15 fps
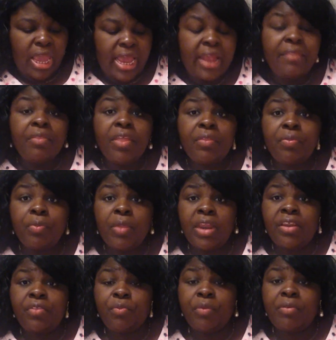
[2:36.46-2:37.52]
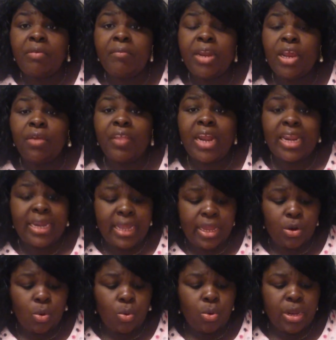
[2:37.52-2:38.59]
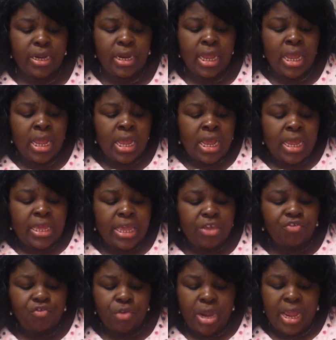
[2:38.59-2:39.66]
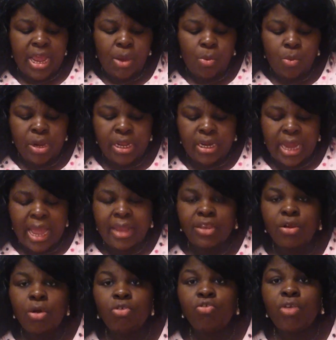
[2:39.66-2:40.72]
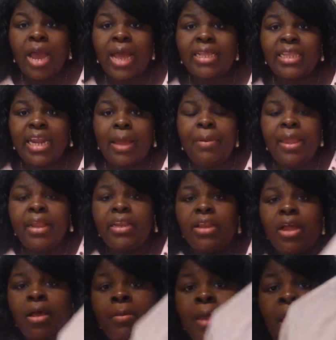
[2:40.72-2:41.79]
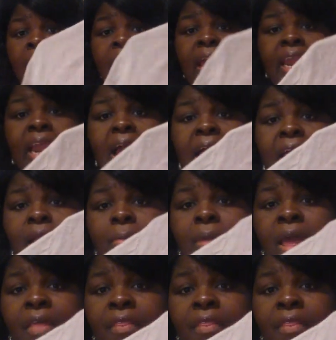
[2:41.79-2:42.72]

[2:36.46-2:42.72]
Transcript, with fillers: In the in the thrifting video that I did on yesterday I wanted I told you guys that I picked up an item